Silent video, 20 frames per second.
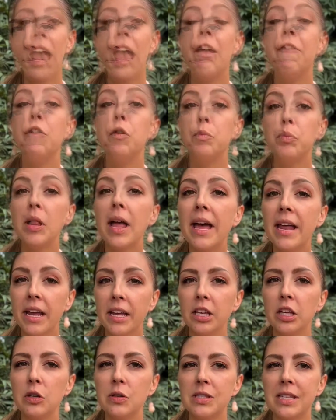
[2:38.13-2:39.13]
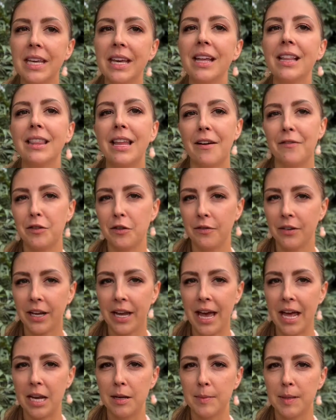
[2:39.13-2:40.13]
If you plan on using leftover
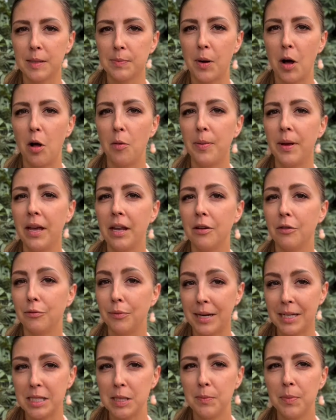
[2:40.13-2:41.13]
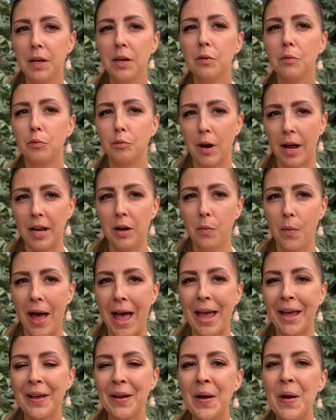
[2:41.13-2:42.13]
cannabis pulp in a recipe right
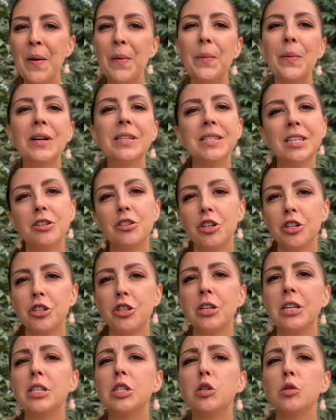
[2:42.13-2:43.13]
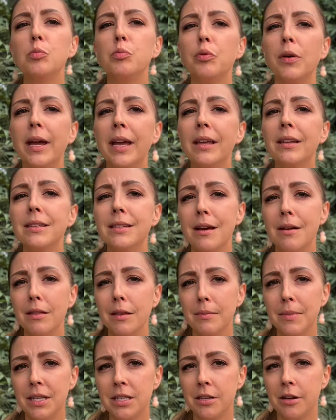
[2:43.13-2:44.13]
away, one suggestion is to break down the
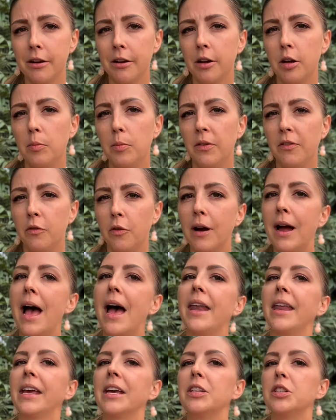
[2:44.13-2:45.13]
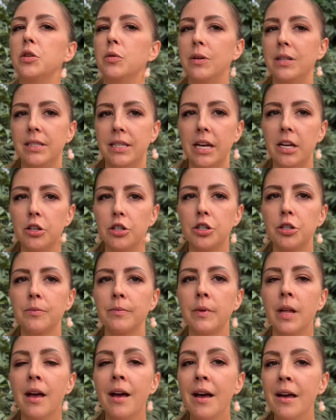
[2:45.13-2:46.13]
material before adding it to a dish.
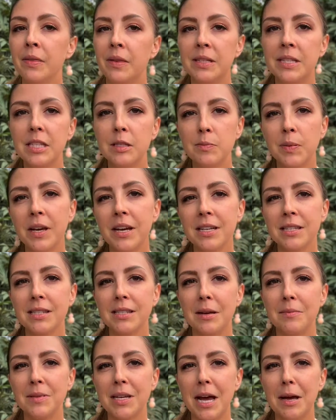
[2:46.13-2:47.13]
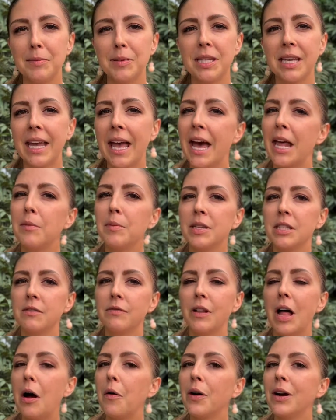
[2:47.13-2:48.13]
This is because sometimes the cannabis
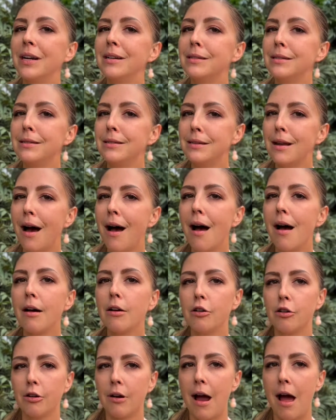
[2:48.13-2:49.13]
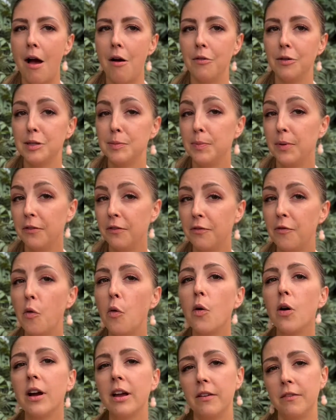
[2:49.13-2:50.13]
flower is not ground
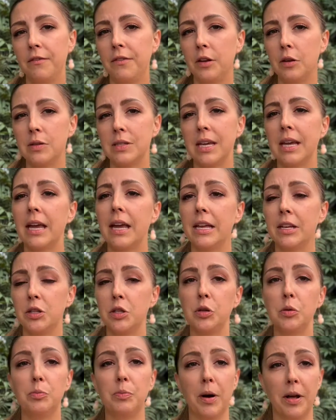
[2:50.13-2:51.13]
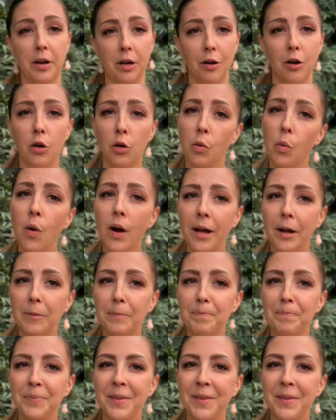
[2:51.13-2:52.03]
before infusing into butter or oil.